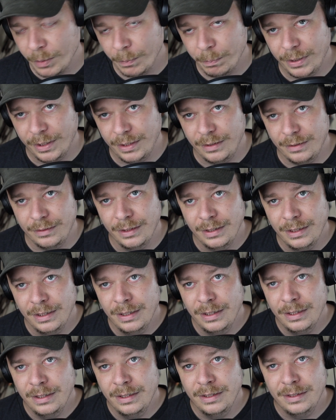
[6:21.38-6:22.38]
But
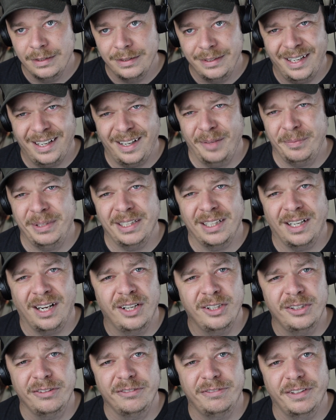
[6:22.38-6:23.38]
yeah, I mean,
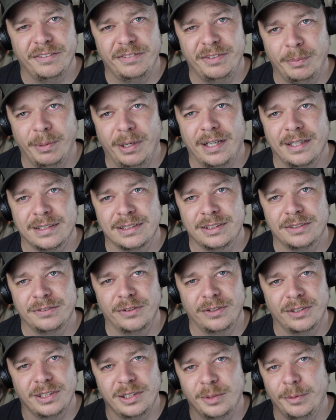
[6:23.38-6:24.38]
$150
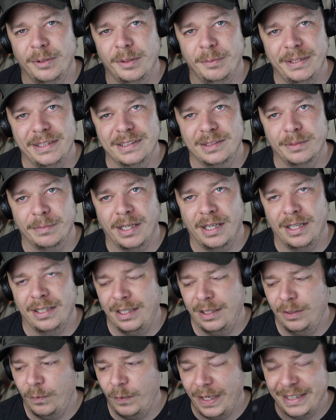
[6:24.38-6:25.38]
for a little bit of peace of mind,
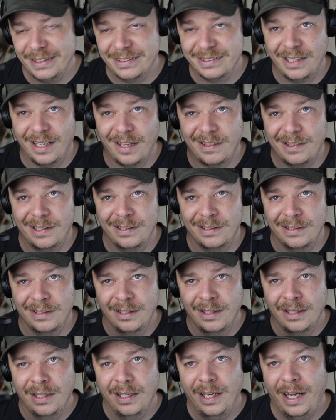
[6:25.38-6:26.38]
and it weighs nothing.
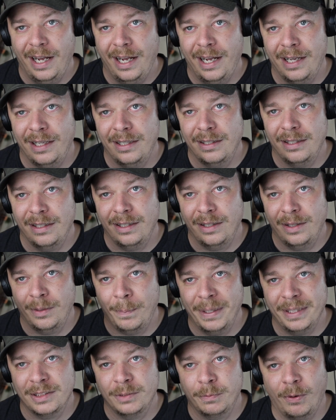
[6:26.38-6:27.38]
And the
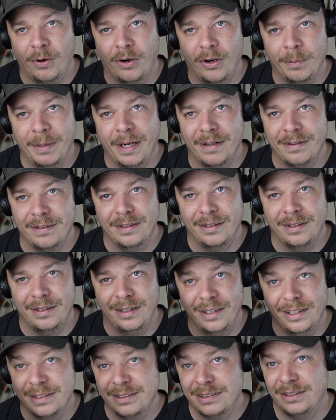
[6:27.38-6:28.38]
best part about
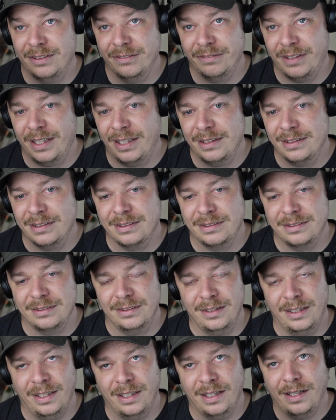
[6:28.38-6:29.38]
this device,
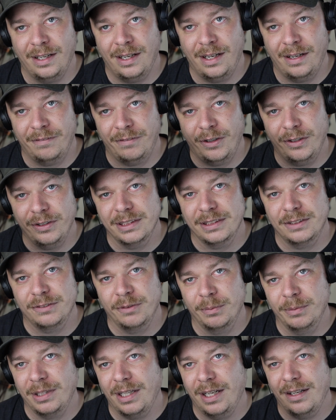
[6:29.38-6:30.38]
and I've heard this
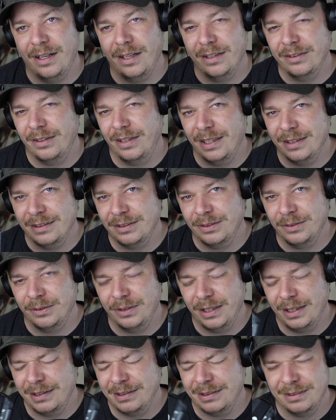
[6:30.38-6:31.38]
from a lot of other
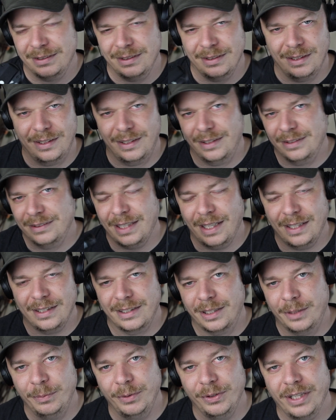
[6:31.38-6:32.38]
SOS
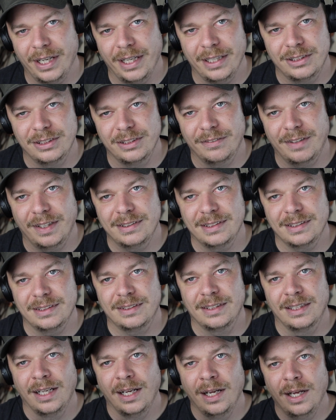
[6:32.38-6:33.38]
satellite communication devices,